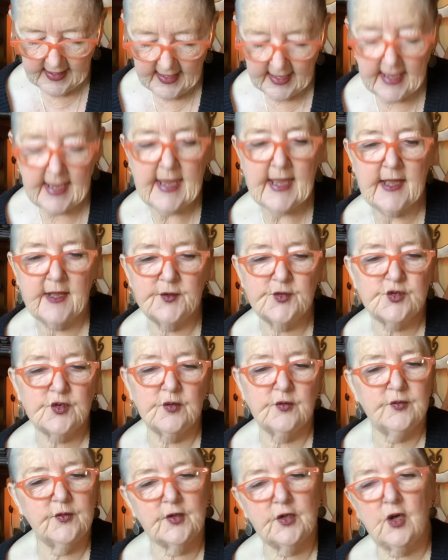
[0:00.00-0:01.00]
And
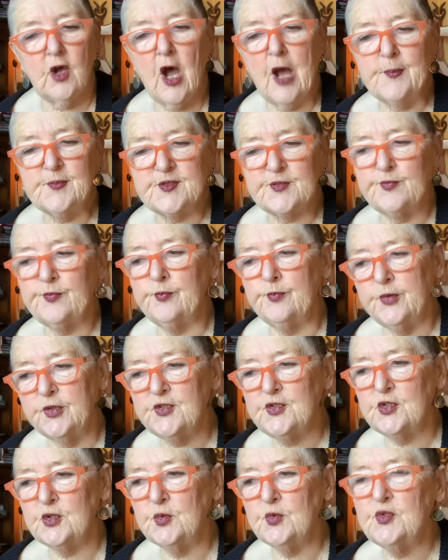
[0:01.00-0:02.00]
the cops
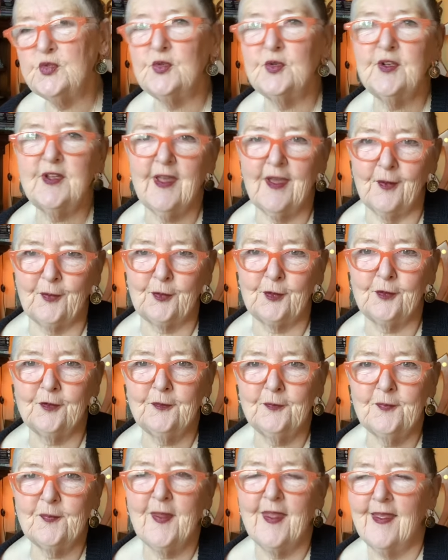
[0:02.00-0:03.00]
put two and two
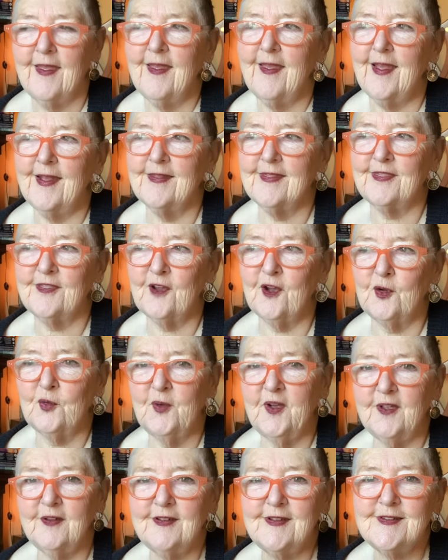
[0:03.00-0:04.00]
together and thought,
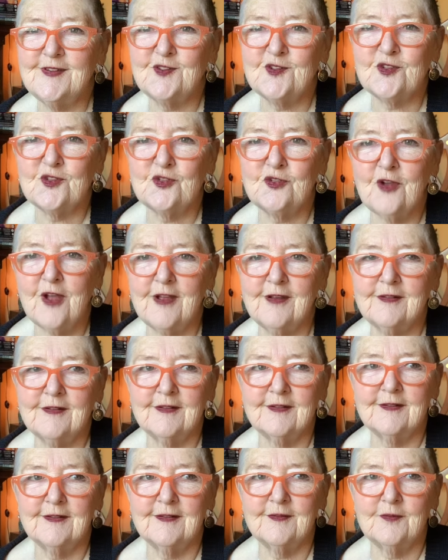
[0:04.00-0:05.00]
well, he's just not
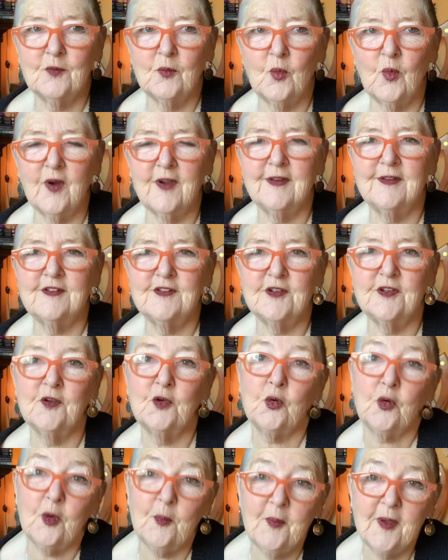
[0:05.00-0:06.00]
wanting to
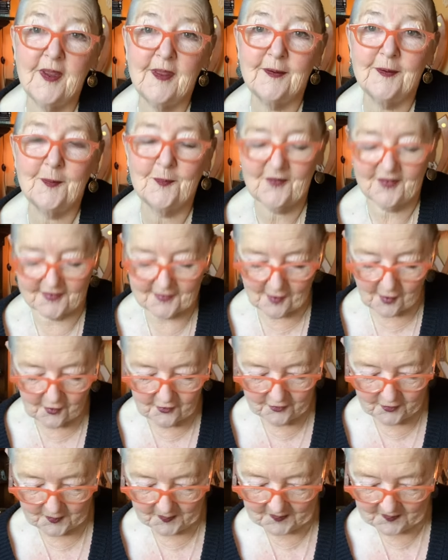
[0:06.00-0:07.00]
incriminate
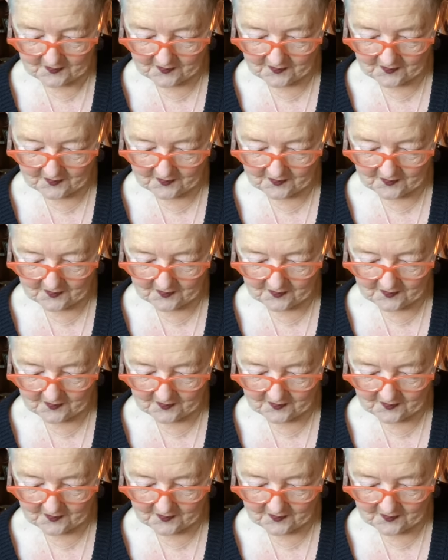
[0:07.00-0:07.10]
himself.